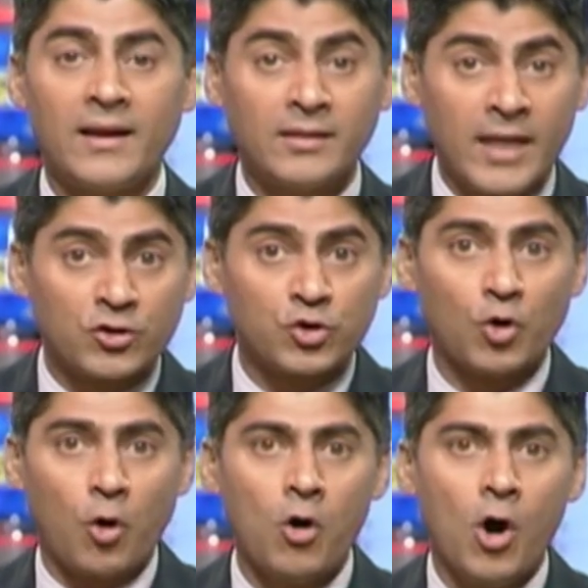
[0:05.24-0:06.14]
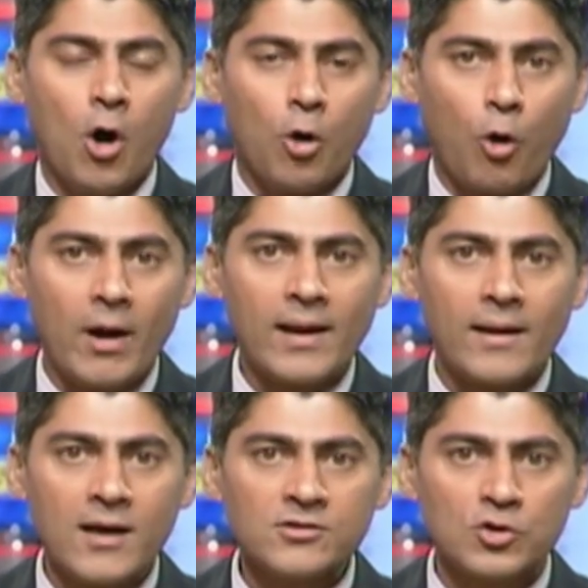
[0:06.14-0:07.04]
and in that show, Koel had
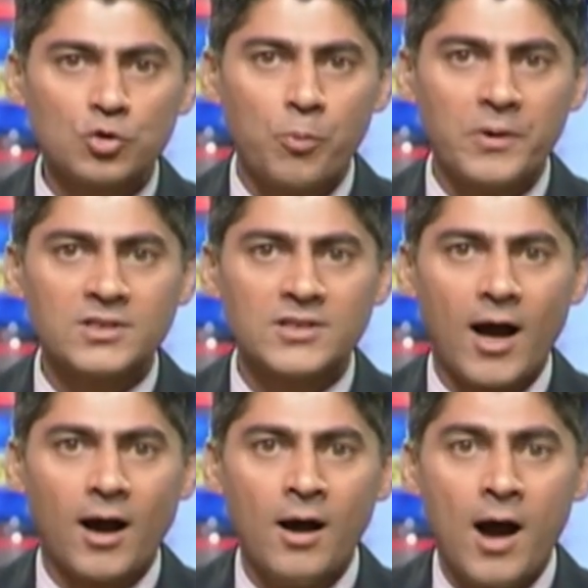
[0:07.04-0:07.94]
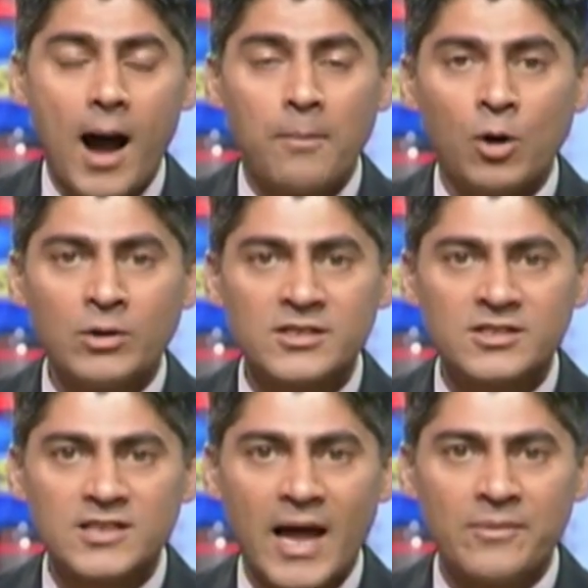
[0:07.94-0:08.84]
asked the superstar about
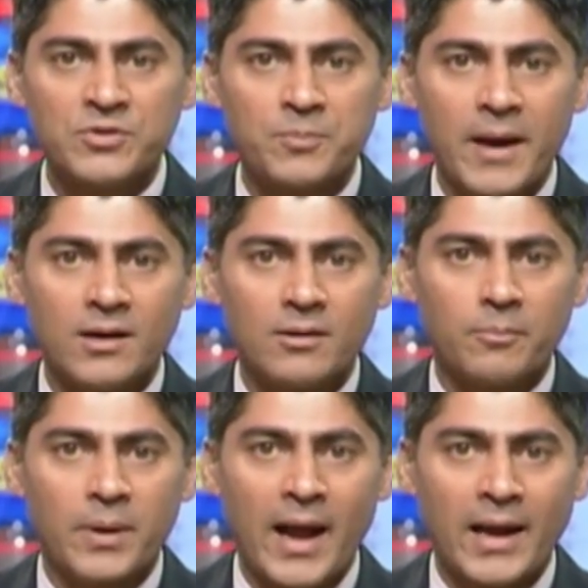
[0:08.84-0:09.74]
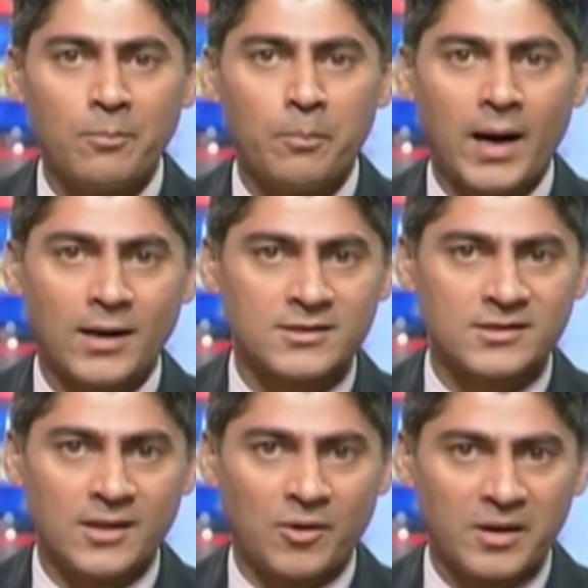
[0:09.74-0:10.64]
his time spent behind
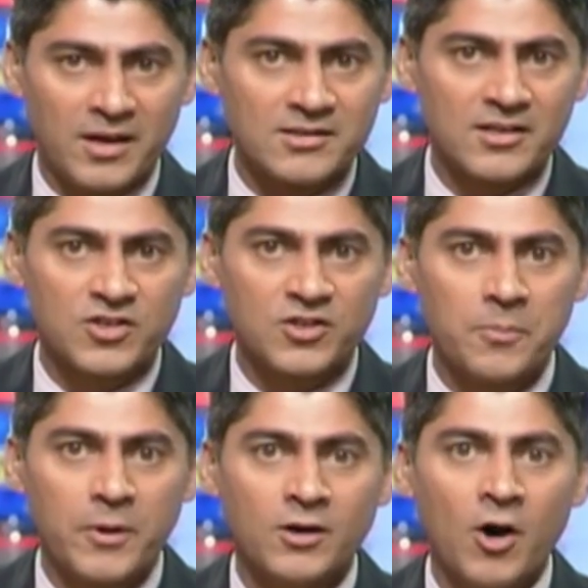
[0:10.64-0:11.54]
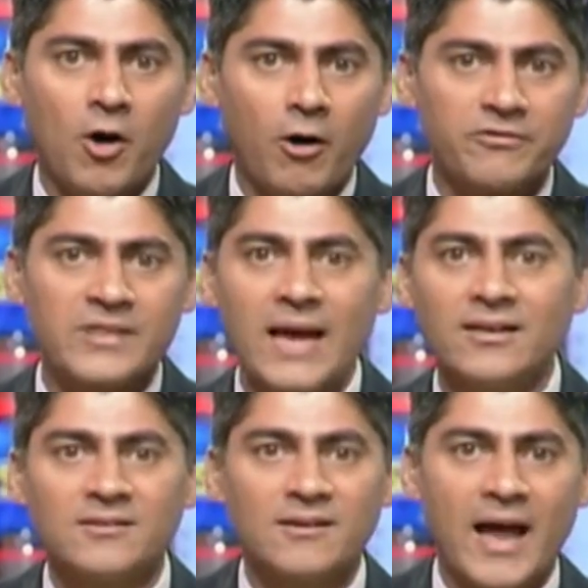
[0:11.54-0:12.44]
bars. Now, here's a snippet of that
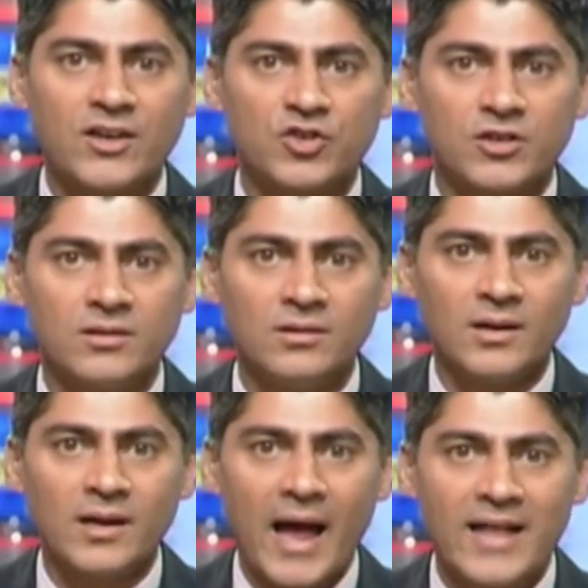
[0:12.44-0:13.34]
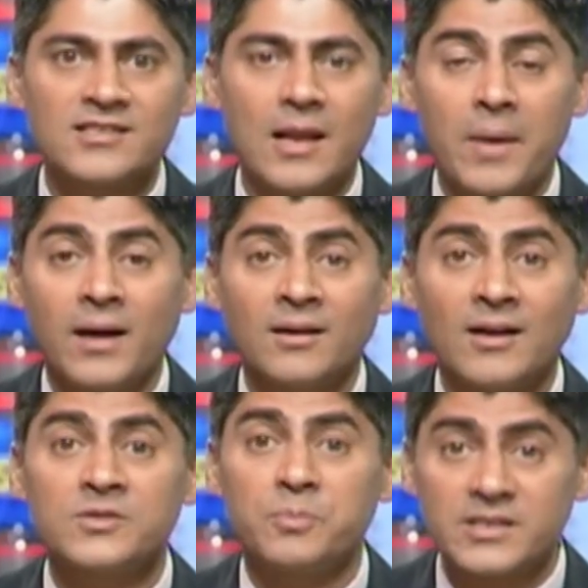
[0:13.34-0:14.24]
interaction and Salman
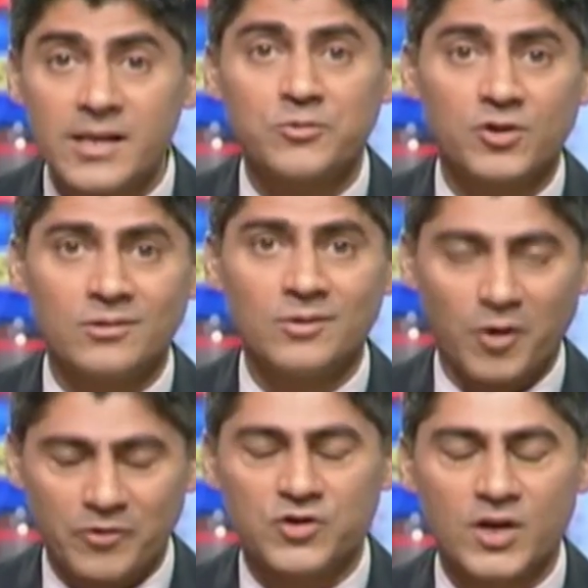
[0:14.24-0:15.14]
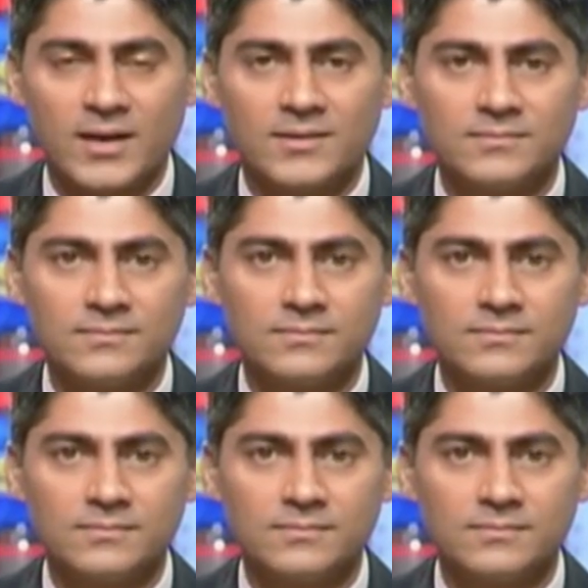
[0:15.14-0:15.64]
Khan's perception of jail.